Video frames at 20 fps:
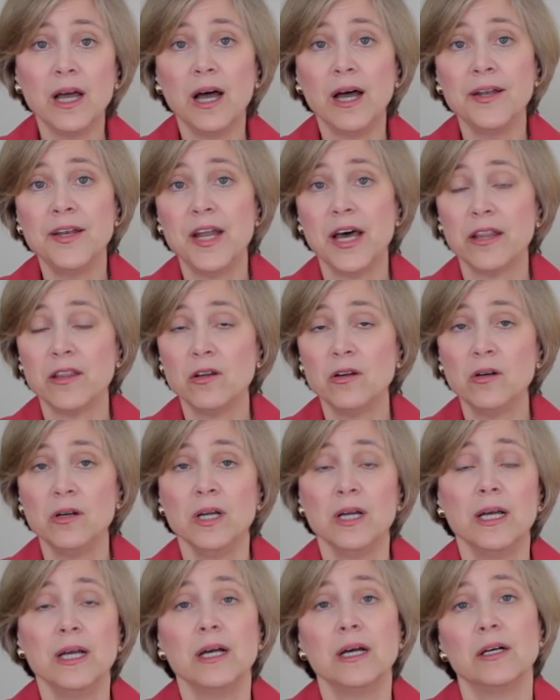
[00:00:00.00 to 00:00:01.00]
Another
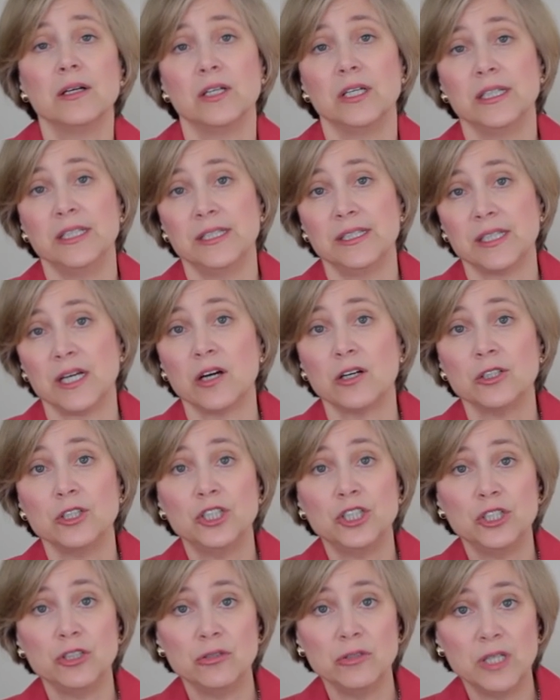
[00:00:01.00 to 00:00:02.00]
is
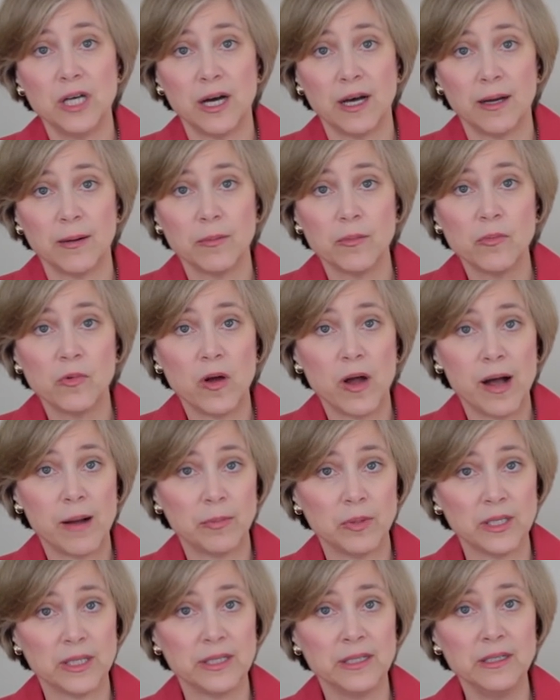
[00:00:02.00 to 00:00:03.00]
Arjuna
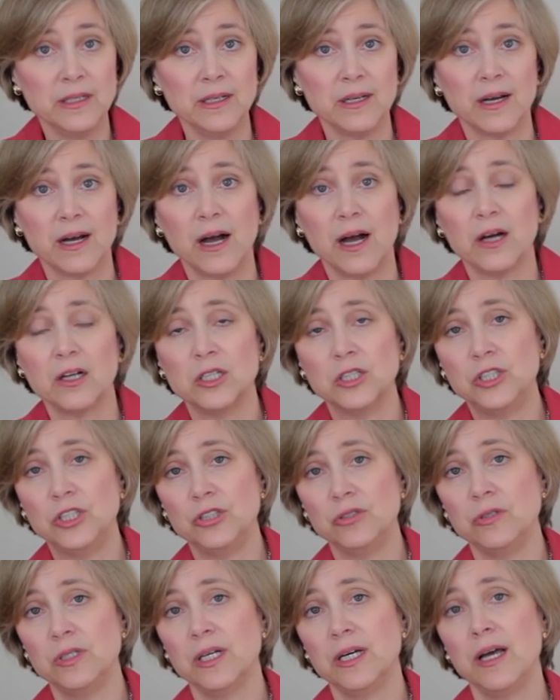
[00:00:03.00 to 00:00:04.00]
mirabilis.
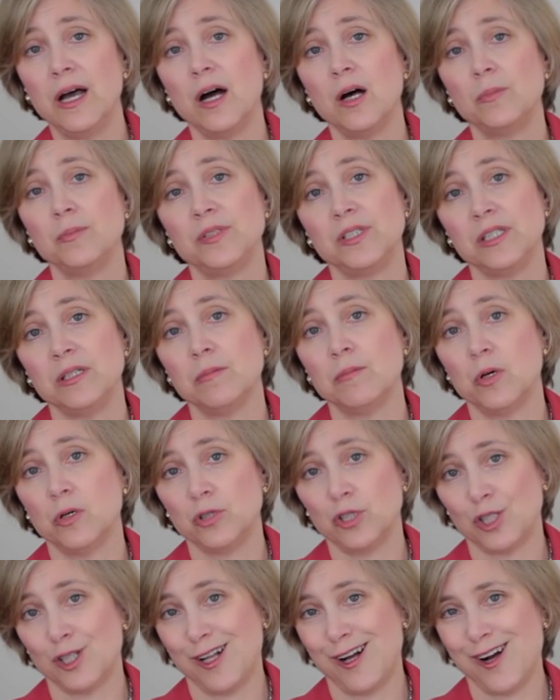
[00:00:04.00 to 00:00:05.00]
Arjuna helps the
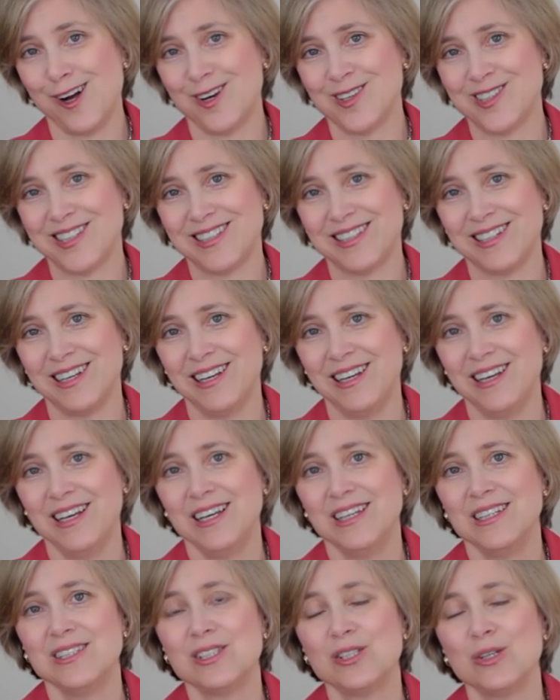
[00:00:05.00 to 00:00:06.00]
emotional heart.
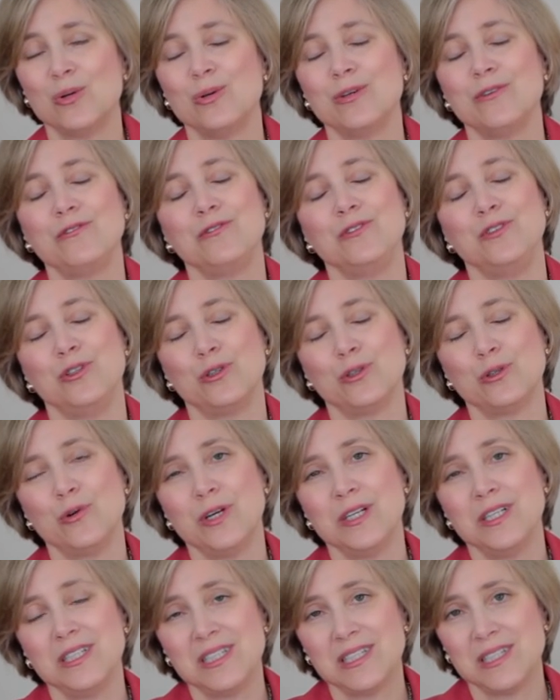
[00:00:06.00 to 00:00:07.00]
So if you're
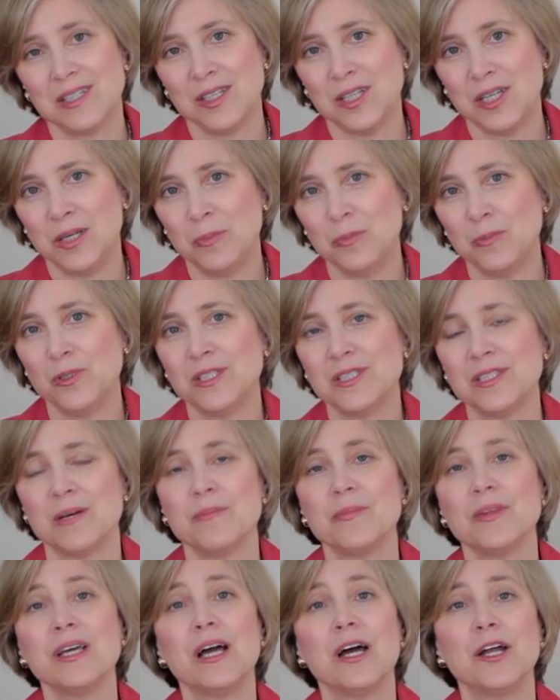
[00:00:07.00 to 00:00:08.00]
going to sleep with
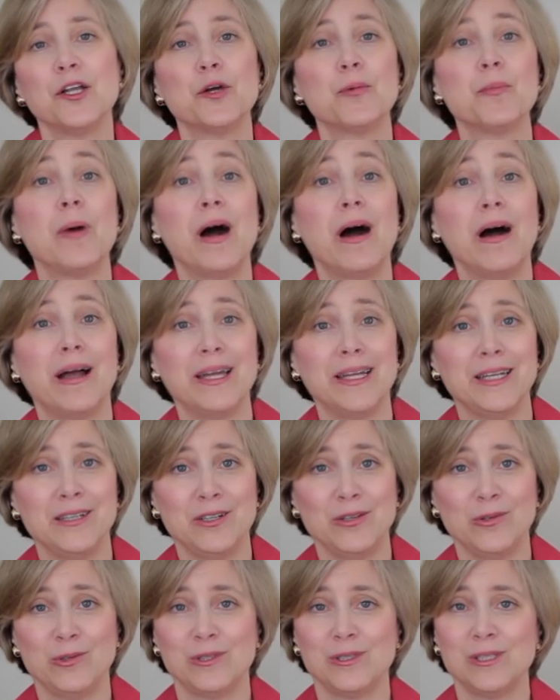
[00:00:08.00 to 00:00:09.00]
something on your
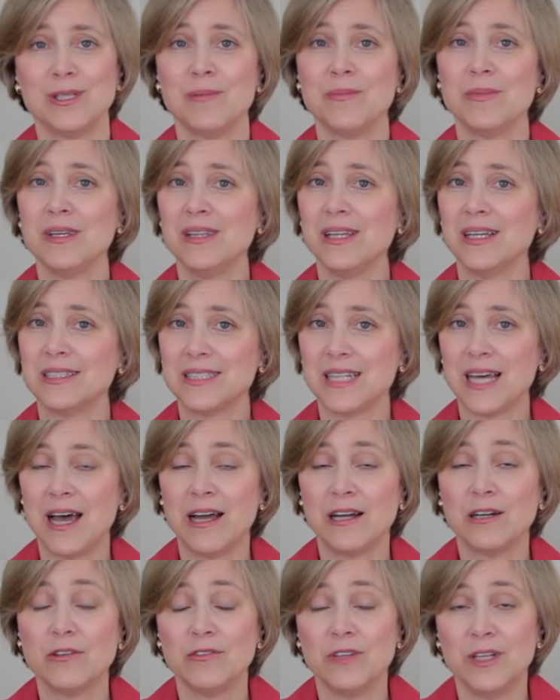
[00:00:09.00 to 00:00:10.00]
mind or something that's
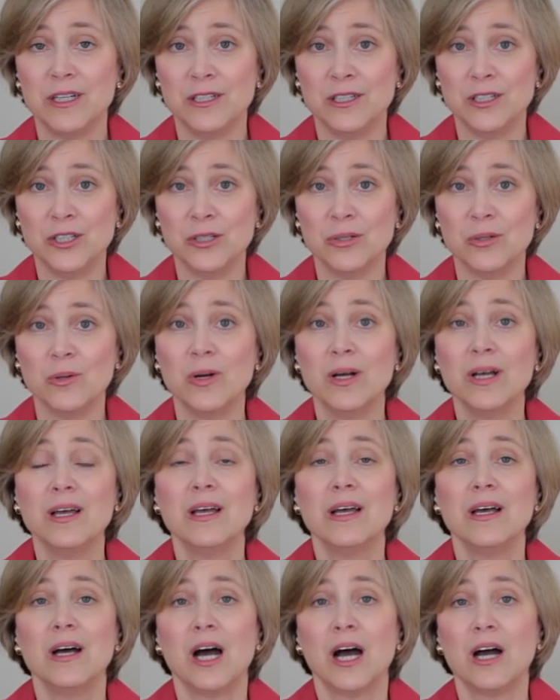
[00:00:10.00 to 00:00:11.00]
aggravated you,
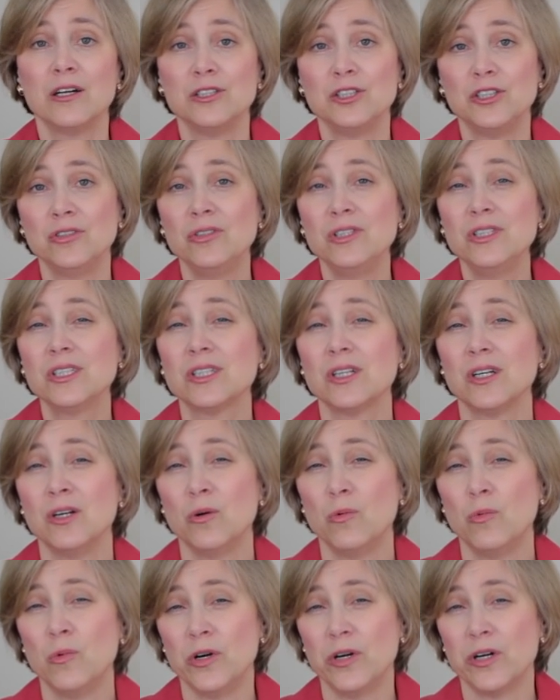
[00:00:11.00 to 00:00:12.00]
Arjuna is going
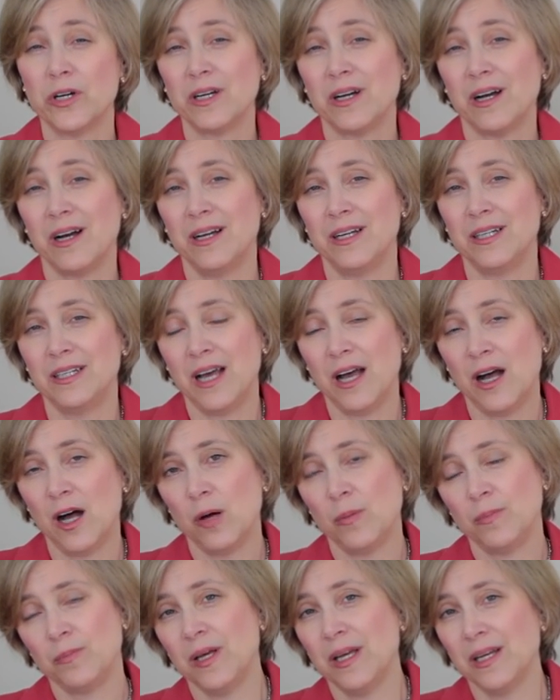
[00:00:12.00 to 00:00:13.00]
to work at
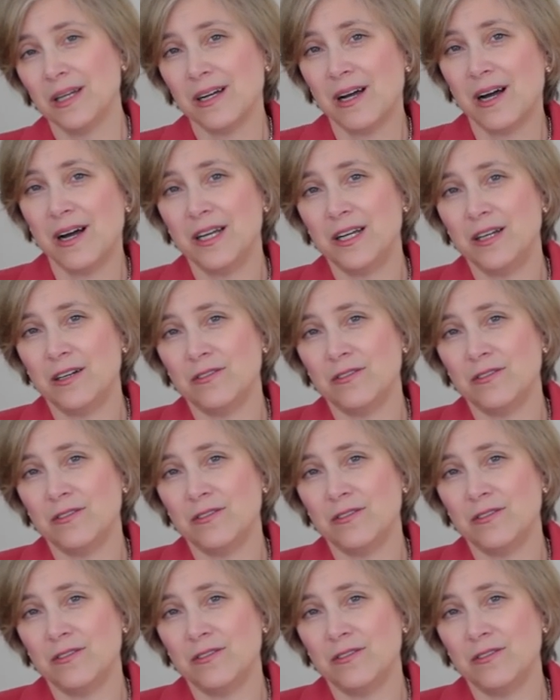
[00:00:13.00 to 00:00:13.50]
help kind